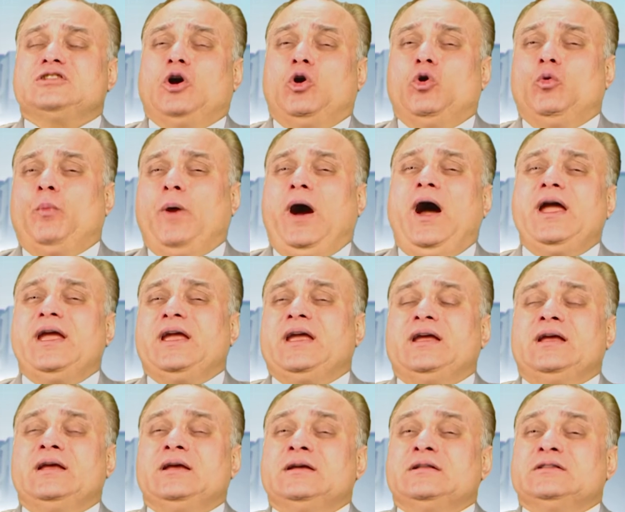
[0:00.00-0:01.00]
the
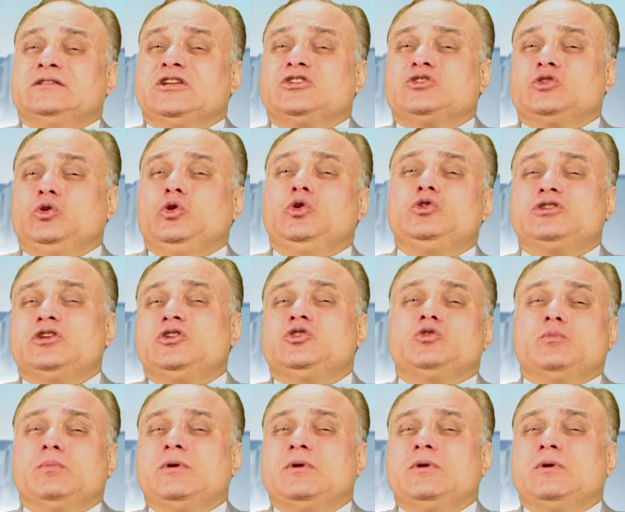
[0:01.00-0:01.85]
upai, the solution you